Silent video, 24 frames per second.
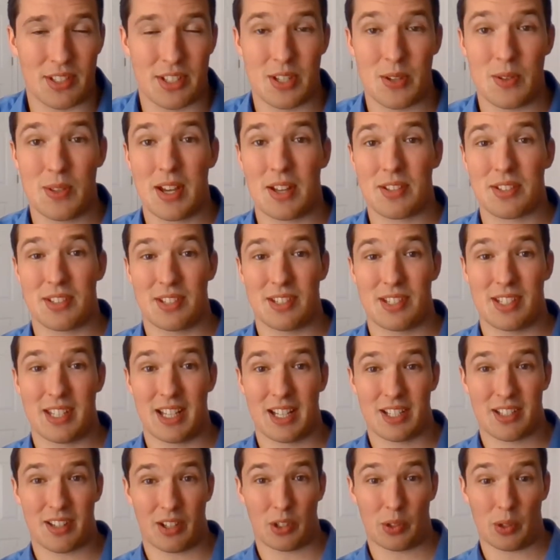since
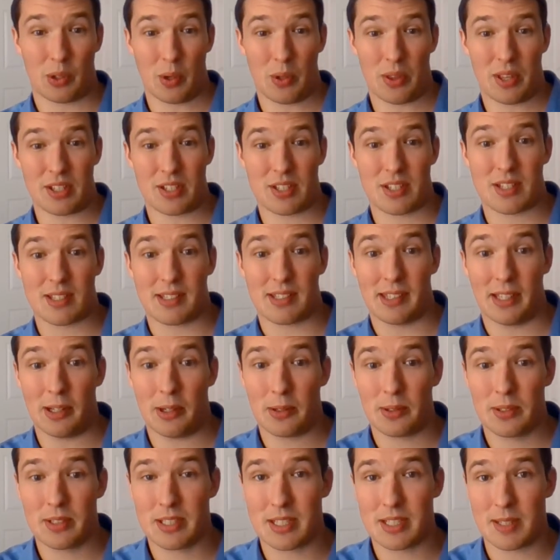2006, our growth has
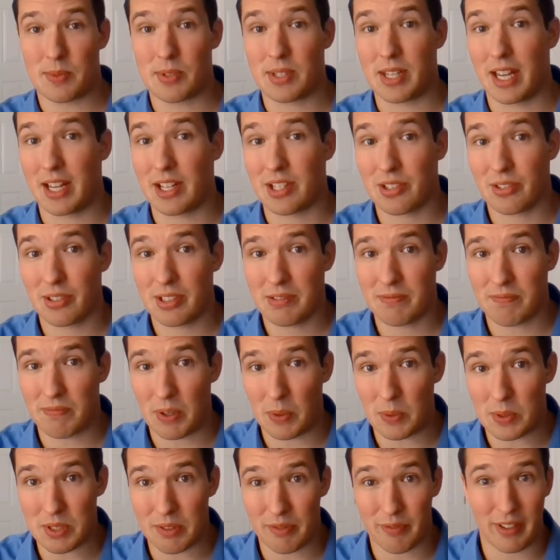slowed substantially.
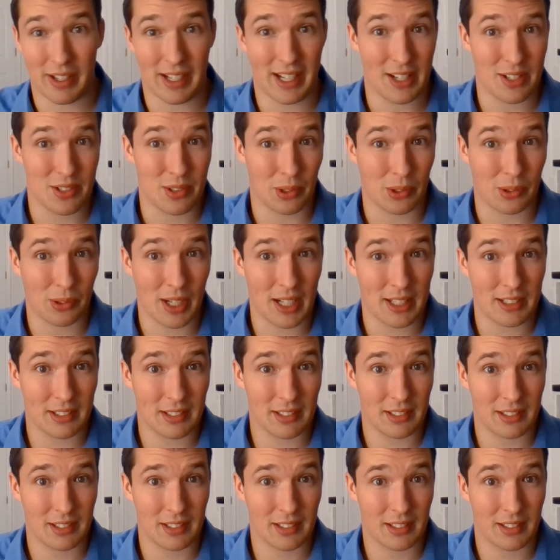There was a financial
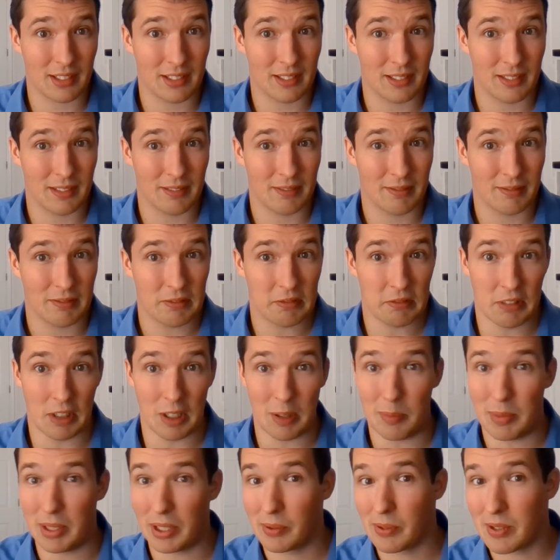crisis,
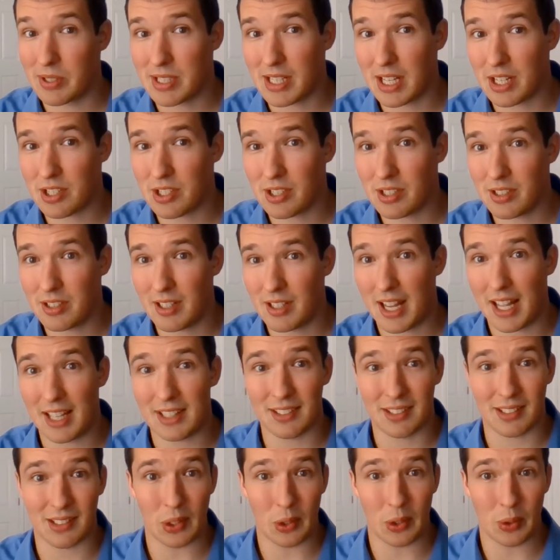a big recession,
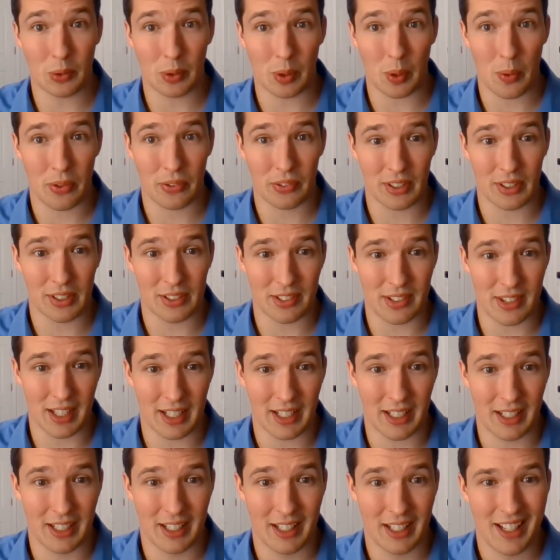and slow growth since
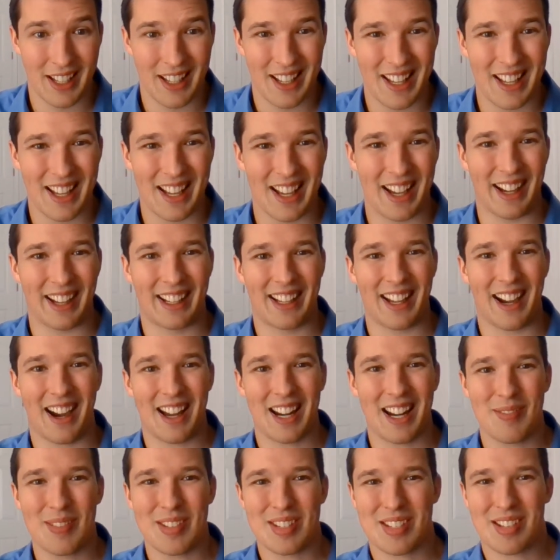then.
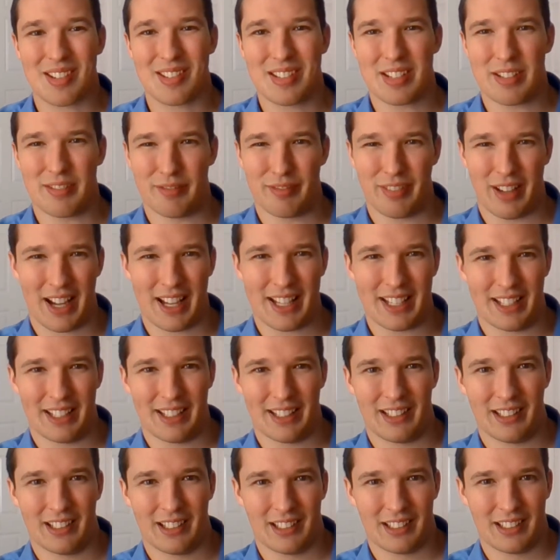Economists are
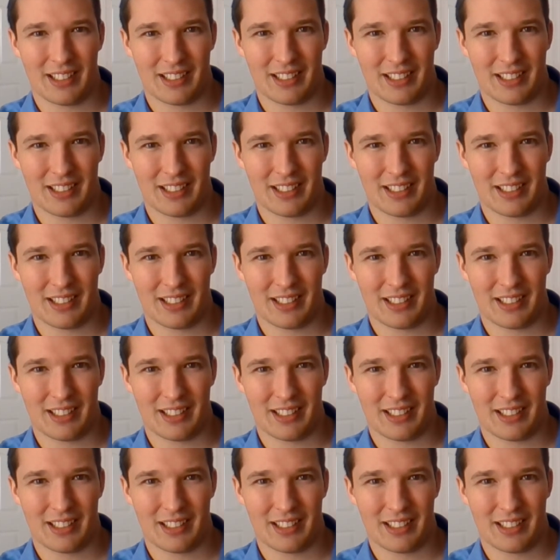divided